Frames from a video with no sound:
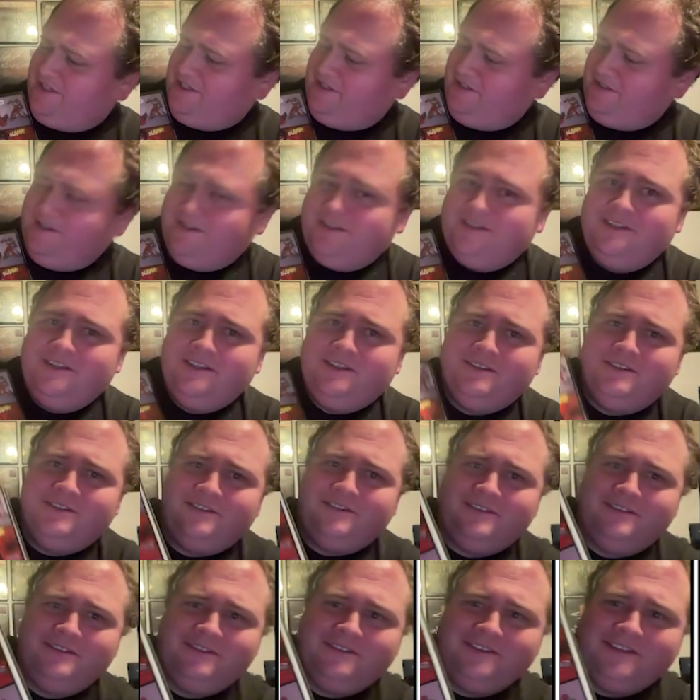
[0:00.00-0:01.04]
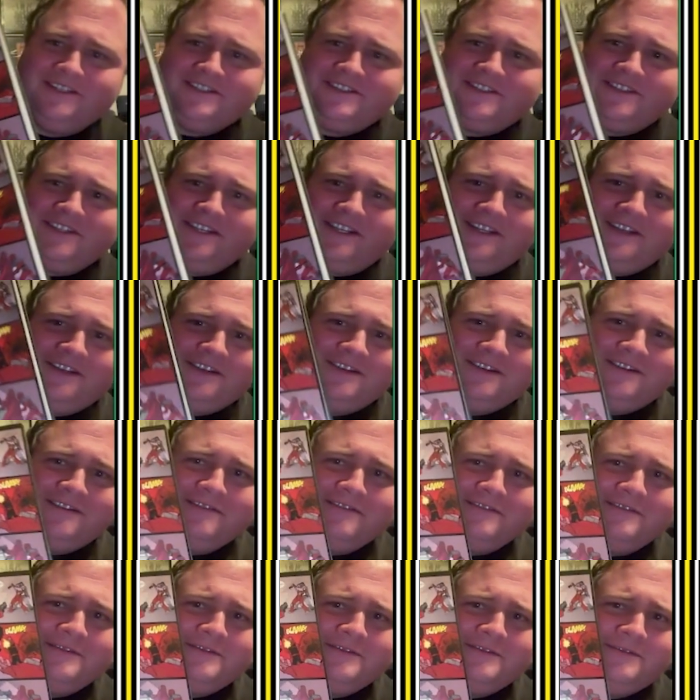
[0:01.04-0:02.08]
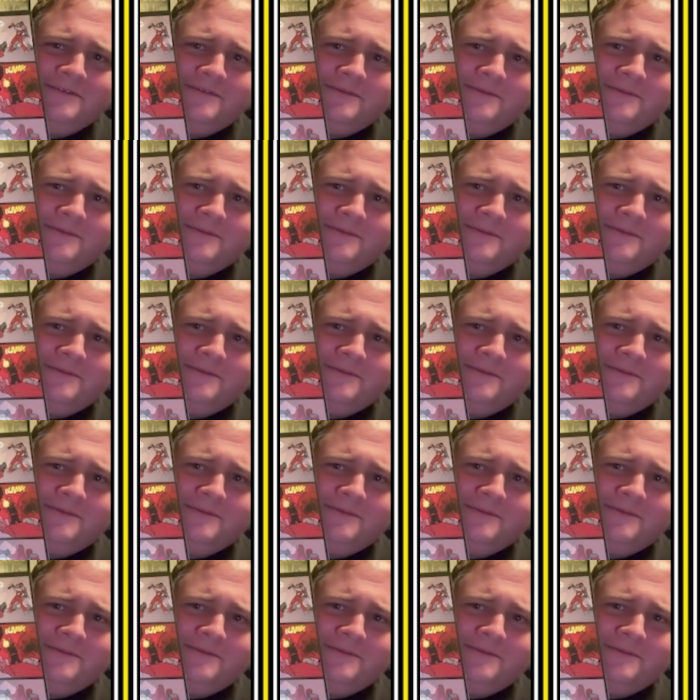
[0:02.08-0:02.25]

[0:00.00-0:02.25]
Let's no, Cruiser's like I want to go to the next page.